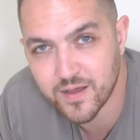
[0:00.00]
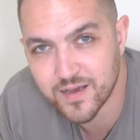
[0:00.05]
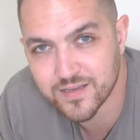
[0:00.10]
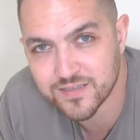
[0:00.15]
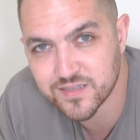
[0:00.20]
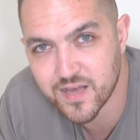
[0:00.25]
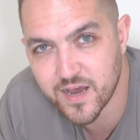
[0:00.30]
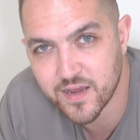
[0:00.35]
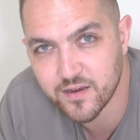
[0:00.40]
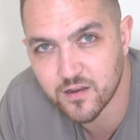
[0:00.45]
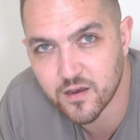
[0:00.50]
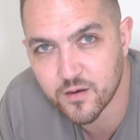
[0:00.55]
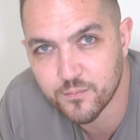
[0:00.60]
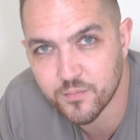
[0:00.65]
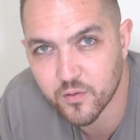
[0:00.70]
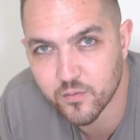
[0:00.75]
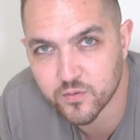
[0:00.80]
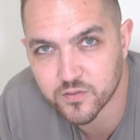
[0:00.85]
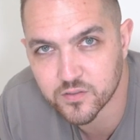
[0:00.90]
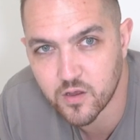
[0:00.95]
lines lined up.
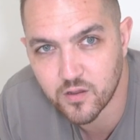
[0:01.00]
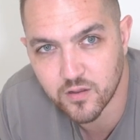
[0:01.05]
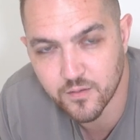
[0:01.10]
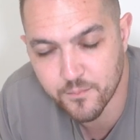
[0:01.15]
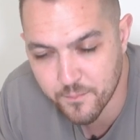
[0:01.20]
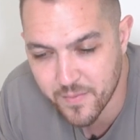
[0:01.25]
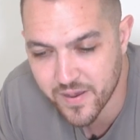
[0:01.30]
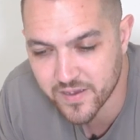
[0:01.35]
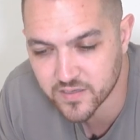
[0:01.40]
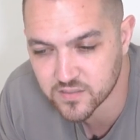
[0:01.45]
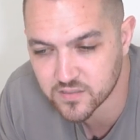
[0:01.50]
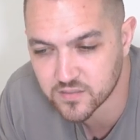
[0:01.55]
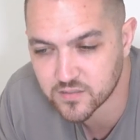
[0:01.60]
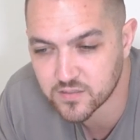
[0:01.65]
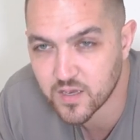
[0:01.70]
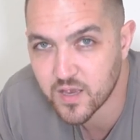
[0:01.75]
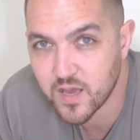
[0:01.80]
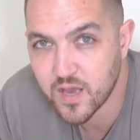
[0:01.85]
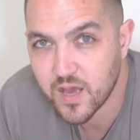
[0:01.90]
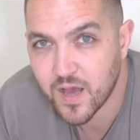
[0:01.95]
It was all a
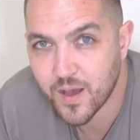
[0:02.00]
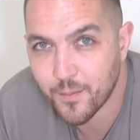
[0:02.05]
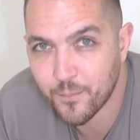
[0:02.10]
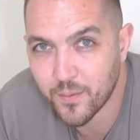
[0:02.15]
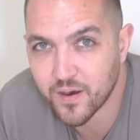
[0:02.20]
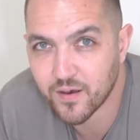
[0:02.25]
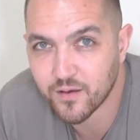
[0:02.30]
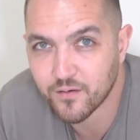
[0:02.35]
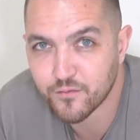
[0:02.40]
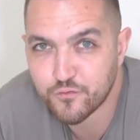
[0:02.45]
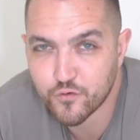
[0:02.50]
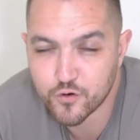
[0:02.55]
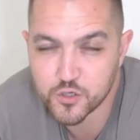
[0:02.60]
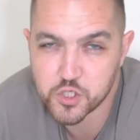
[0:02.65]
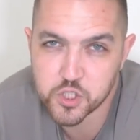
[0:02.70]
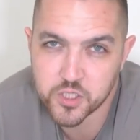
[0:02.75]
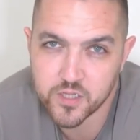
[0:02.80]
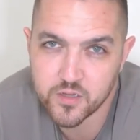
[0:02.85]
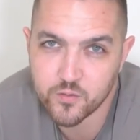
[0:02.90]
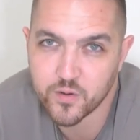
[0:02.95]
mess. But
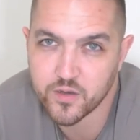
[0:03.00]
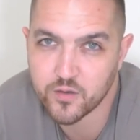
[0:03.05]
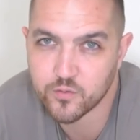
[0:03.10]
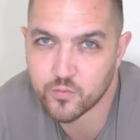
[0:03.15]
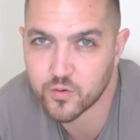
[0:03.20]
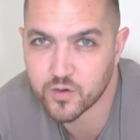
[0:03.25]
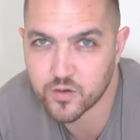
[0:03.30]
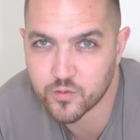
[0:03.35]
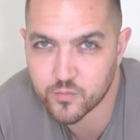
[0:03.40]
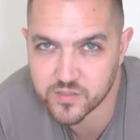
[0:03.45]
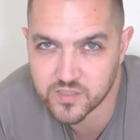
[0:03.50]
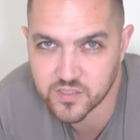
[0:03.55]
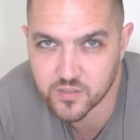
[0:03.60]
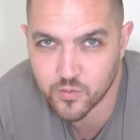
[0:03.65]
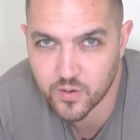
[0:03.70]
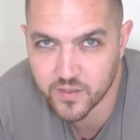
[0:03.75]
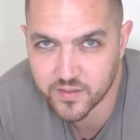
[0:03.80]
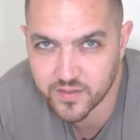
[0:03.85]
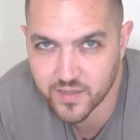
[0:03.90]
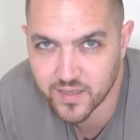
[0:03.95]
fortunately, when you work with
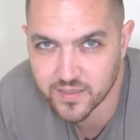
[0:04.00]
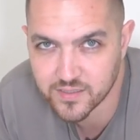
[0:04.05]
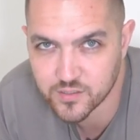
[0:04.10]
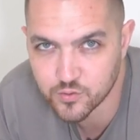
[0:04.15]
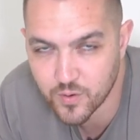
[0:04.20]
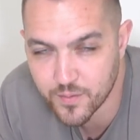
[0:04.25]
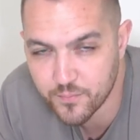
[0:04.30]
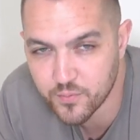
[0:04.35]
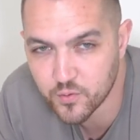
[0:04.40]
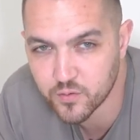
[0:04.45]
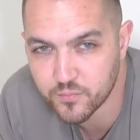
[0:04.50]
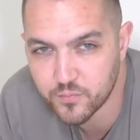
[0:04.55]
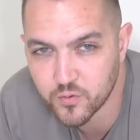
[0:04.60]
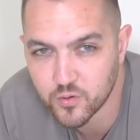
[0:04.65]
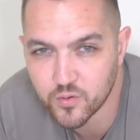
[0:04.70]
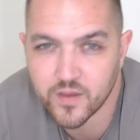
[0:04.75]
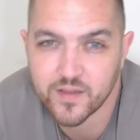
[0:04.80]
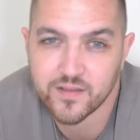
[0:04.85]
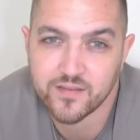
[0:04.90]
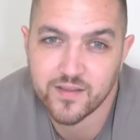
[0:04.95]
someone that's
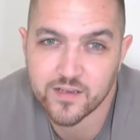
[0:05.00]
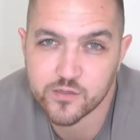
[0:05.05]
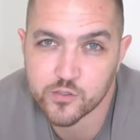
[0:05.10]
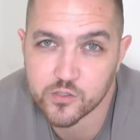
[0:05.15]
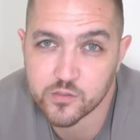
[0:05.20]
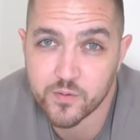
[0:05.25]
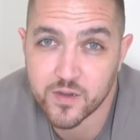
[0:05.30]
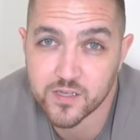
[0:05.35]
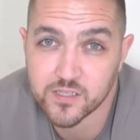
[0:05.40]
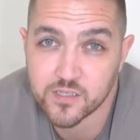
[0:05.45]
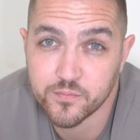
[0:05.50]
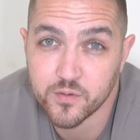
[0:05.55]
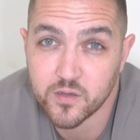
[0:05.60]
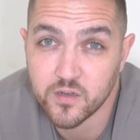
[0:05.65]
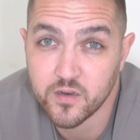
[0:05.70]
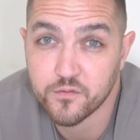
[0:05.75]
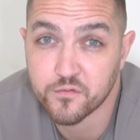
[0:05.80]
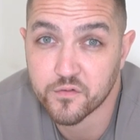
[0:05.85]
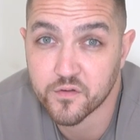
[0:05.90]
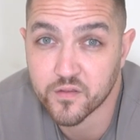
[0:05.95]
reputable and takes
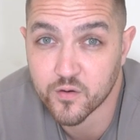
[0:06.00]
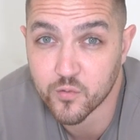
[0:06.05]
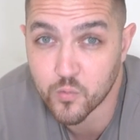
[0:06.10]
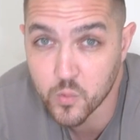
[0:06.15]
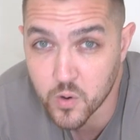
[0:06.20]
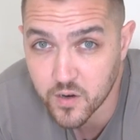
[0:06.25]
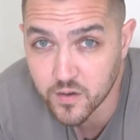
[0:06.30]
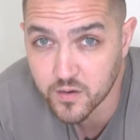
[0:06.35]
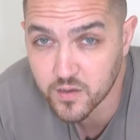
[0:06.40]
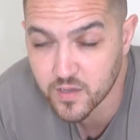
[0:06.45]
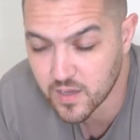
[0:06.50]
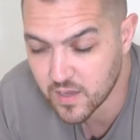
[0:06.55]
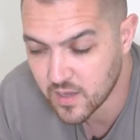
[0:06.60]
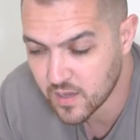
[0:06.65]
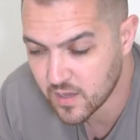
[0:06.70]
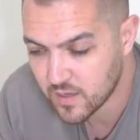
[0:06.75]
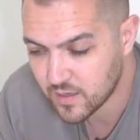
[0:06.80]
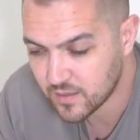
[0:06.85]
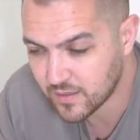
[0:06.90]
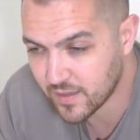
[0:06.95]
responsibility for their work,
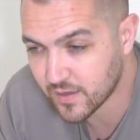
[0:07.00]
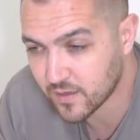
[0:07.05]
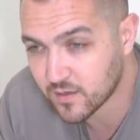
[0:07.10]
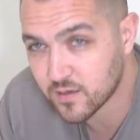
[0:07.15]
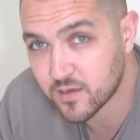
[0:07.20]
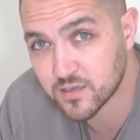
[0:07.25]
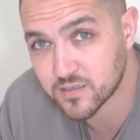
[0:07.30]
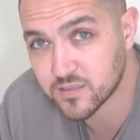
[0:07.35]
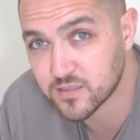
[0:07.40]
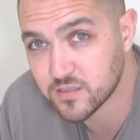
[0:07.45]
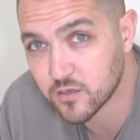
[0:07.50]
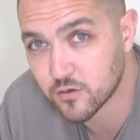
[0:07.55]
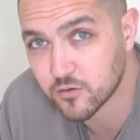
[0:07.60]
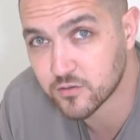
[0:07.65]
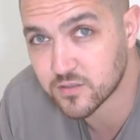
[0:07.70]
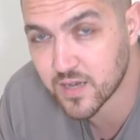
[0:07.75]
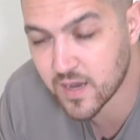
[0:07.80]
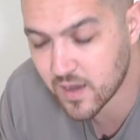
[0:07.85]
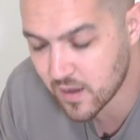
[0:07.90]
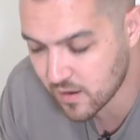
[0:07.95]
like Imperial
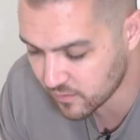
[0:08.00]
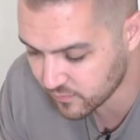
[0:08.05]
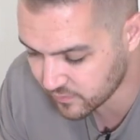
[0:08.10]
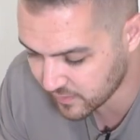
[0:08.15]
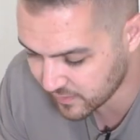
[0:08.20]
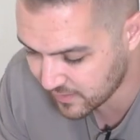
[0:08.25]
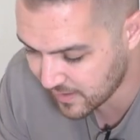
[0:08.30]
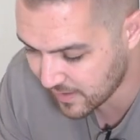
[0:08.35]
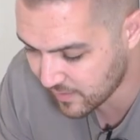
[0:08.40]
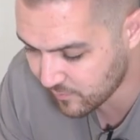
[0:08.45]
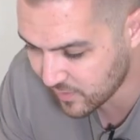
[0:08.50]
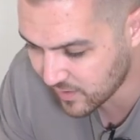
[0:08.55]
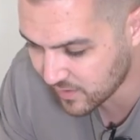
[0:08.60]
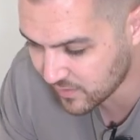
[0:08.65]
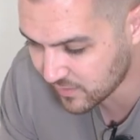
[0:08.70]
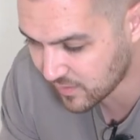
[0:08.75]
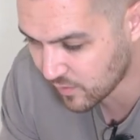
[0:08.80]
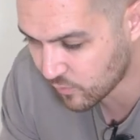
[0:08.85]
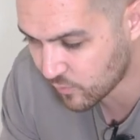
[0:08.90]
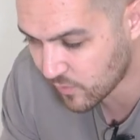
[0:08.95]
Tile, they came
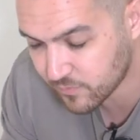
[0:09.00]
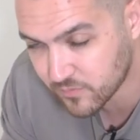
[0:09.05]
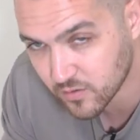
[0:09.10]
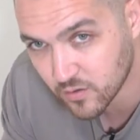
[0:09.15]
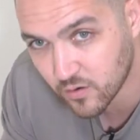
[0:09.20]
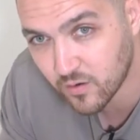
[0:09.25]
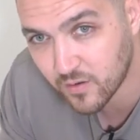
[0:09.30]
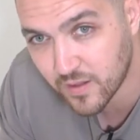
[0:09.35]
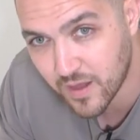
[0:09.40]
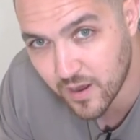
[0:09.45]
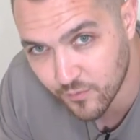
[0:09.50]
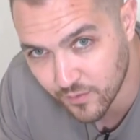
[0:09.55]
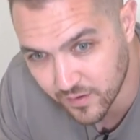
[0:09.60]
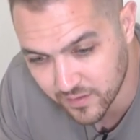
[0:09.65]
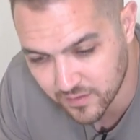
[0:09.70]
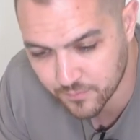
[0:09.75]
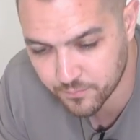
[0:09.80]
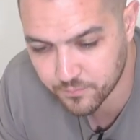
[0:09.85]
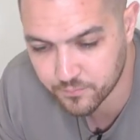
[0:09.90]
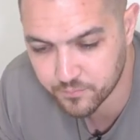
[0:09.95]
in, they ripped it all out,
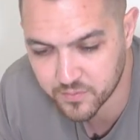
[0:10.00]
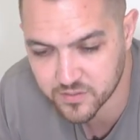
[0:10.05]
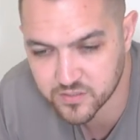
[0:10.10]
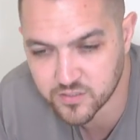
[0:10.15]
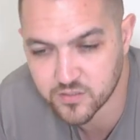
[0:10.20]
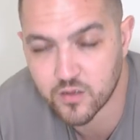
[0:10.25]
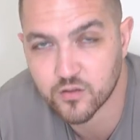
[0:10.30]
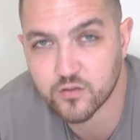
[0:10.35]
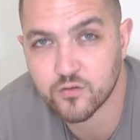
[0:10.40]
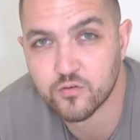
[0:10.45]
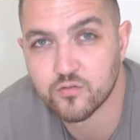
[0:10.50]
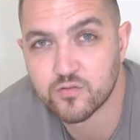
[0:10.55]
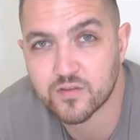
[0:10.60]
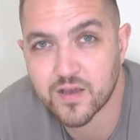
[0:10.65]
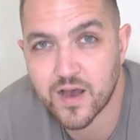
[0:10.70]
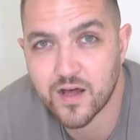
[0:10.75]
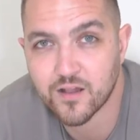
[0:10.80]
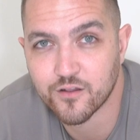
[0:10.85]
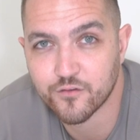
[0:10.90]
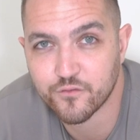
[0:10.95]
and they installed a new
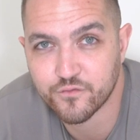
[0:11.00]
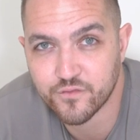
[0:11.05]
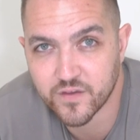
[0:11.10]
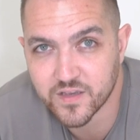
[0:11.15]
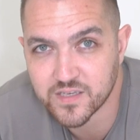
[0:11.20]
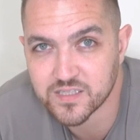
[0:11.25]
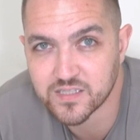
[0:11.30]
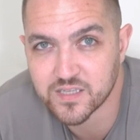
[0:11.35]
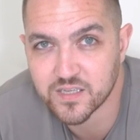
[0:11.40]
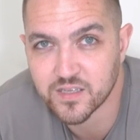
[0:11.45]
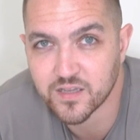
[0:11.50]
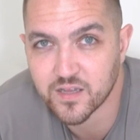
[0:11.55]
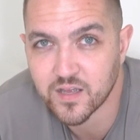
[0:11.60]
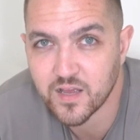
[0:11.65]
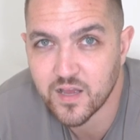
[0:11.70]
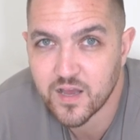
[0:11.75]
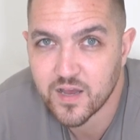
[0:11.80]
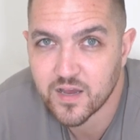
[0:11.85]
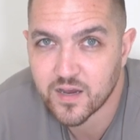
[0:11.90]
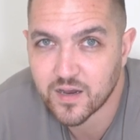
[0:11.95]
tile and fixed it
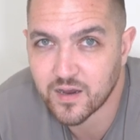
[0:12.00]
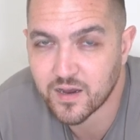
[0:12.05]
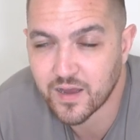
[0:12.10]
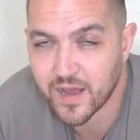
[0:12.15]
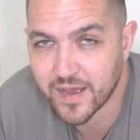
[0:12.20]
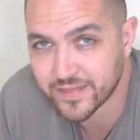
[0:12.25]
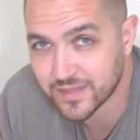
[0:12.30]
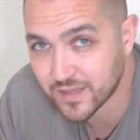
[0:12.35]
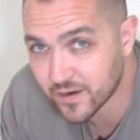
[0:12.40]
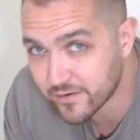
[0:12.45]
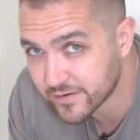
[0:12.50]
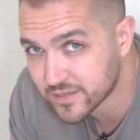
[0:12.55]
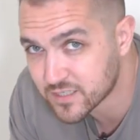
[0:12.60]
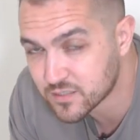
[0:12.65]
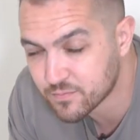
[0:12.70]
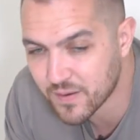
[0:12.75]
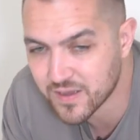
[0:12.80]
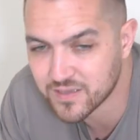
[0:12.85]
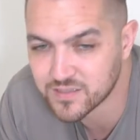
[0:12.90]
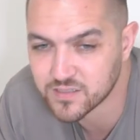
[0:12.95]
at their
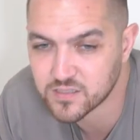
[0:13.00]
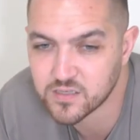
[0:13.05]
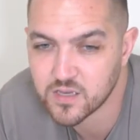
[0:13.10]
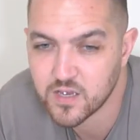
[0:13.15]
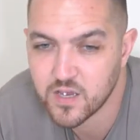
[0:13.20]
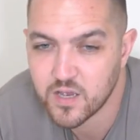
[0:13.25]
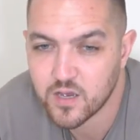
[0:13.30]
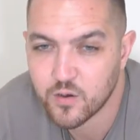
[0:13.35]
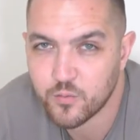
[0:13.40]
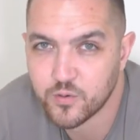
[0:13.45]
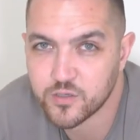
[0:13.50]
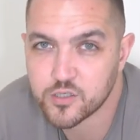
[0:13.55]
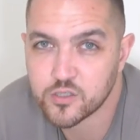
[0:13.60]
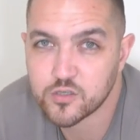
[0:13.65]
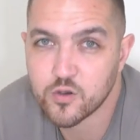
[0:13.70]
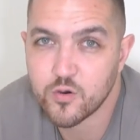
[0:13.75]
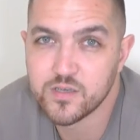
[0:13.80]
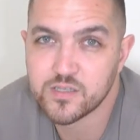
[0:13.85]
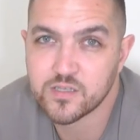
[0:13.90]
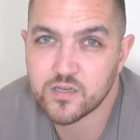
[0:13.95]
expense, which is
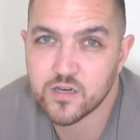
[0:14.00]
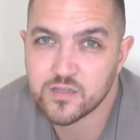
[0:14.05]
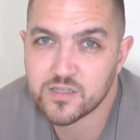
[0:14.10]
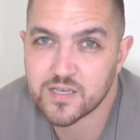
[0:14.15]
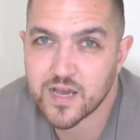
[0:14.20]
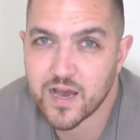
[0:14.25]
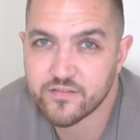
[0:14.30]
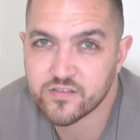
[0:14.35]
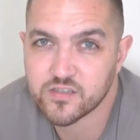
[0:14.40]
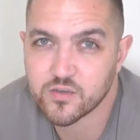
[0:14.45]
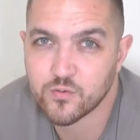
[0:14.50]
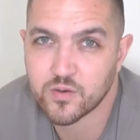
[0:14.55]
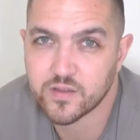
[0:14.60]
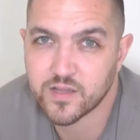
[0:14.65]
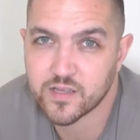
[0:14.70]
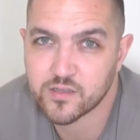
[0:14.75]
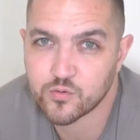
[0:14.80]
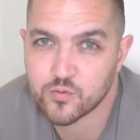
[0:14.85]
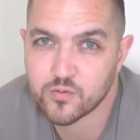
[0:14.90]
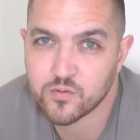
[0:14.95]
always good to have someone
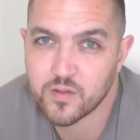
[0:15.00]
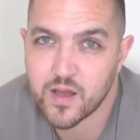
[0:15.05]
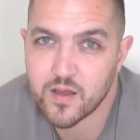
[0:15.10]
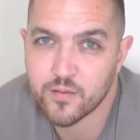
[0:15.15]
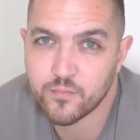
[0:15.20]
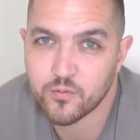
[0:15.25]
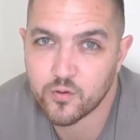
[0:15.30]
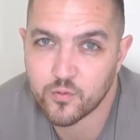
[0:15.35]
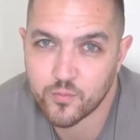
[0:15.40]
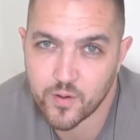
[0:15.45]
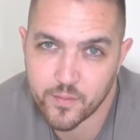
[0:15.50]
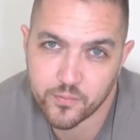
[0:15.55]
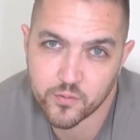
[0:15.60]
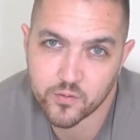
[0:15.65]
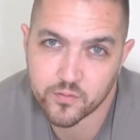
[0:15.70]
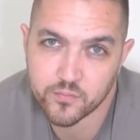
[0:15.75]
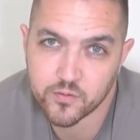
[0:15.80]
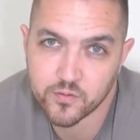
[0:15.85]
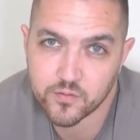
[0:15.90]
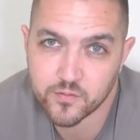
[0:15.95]
that's reliable and
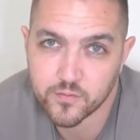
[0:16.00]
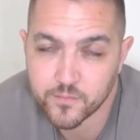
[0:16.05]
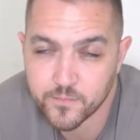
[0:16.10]
reputable.